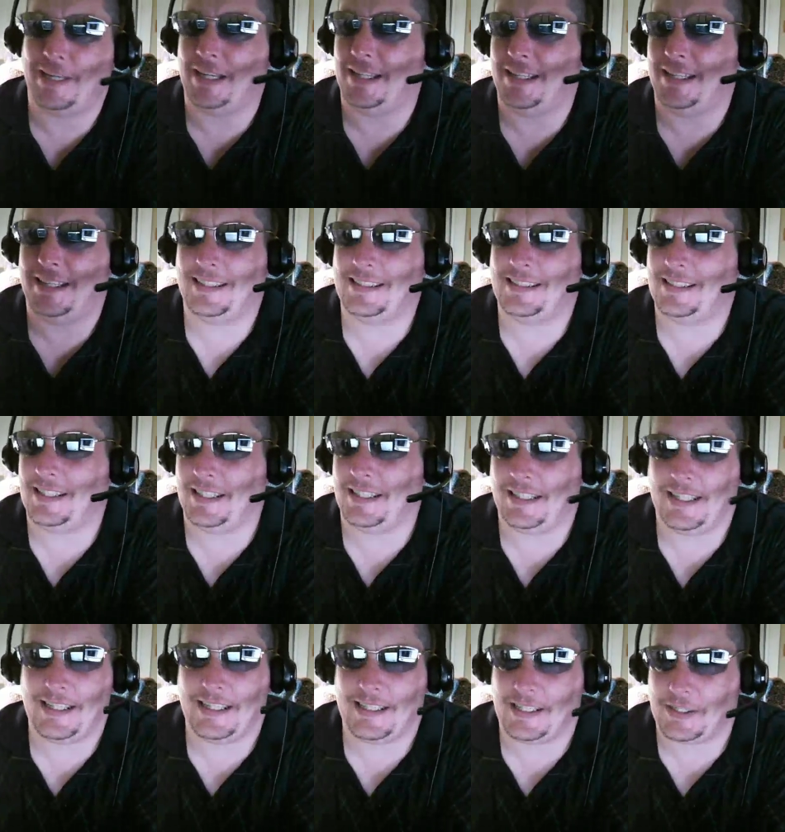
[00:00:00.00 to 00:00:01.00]
it's the
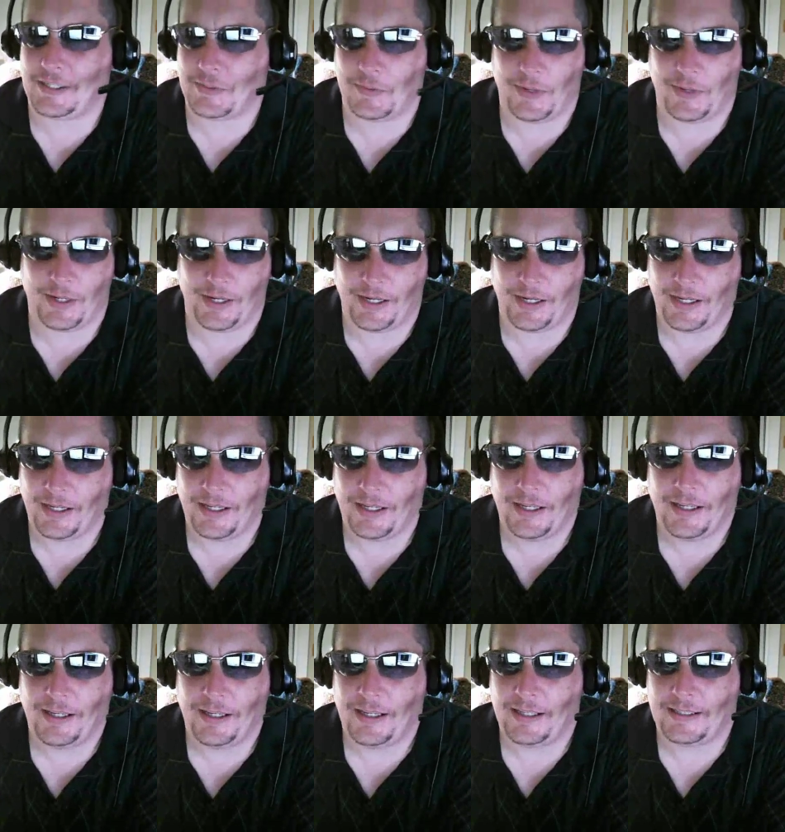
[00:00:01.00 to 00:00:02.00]
easiest one.
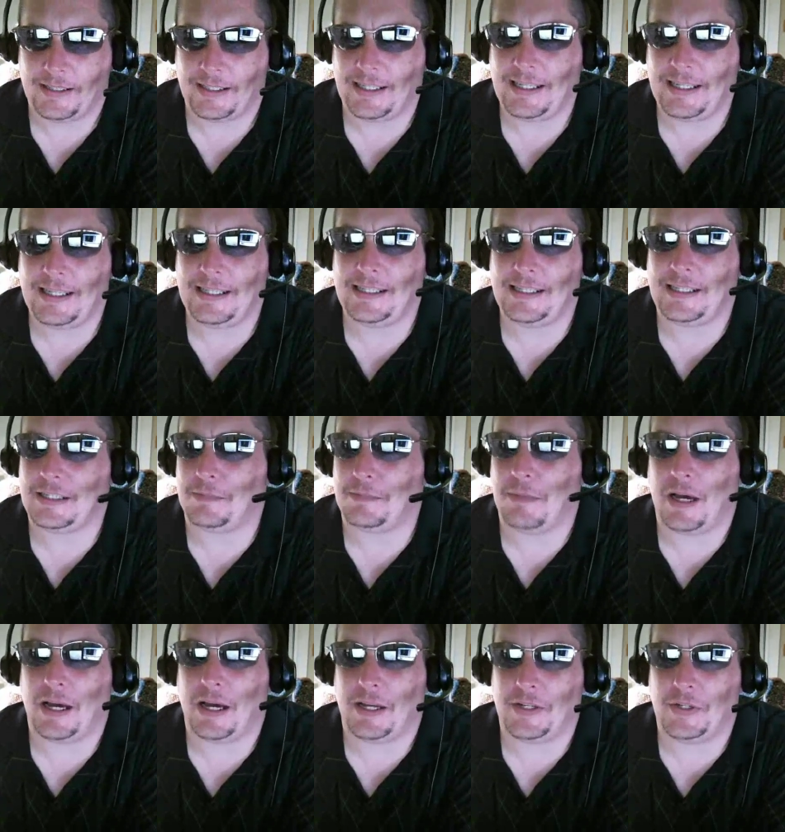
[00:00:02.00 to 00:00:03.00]
It's the easiest
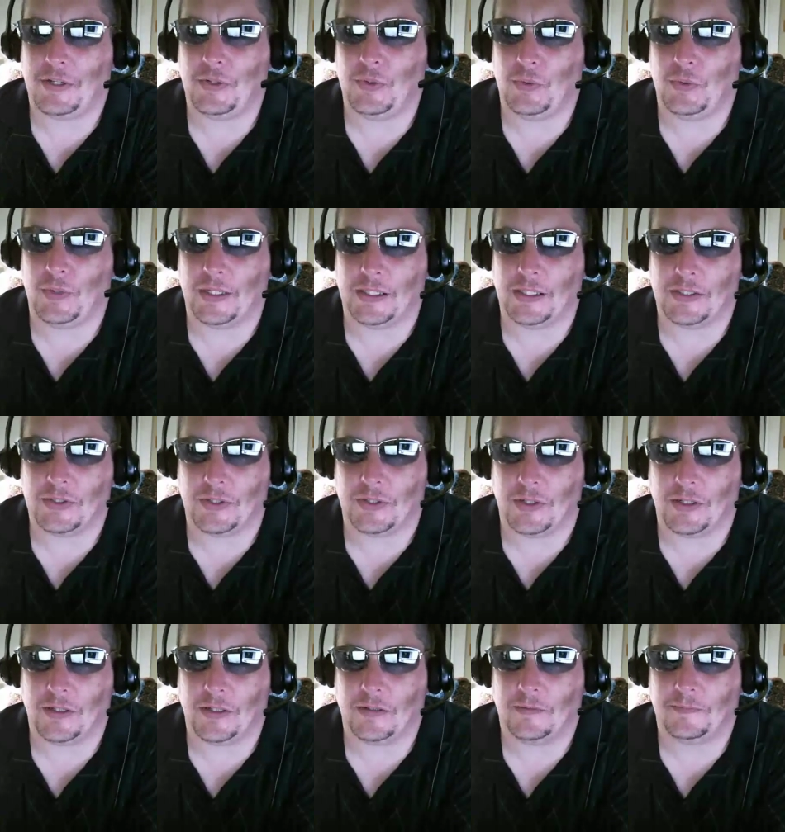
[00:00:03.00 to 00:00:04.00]
mod to
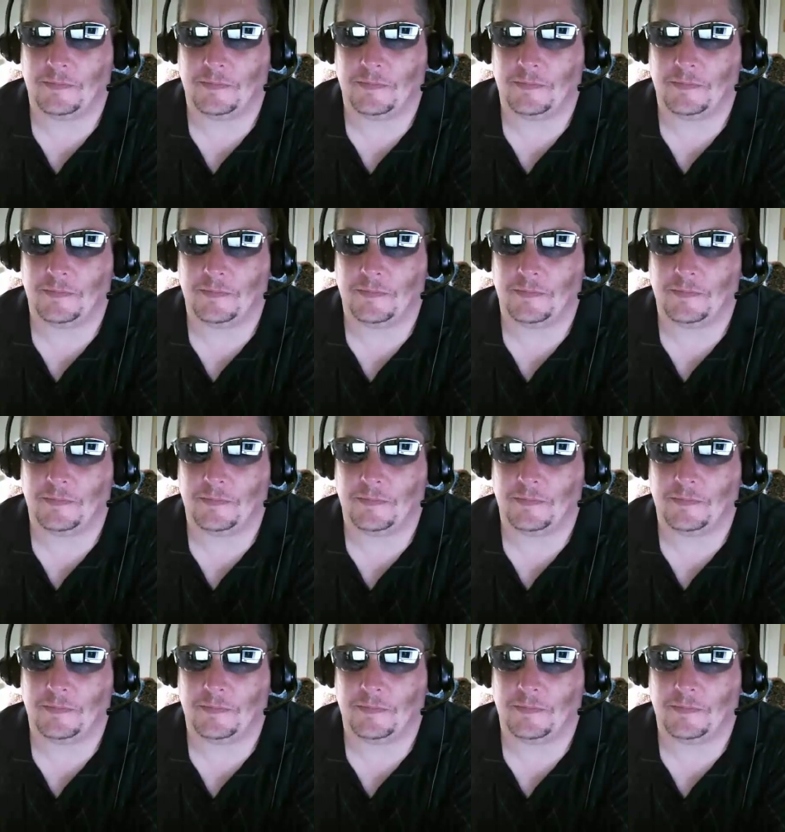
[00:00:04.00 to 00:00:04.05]
install.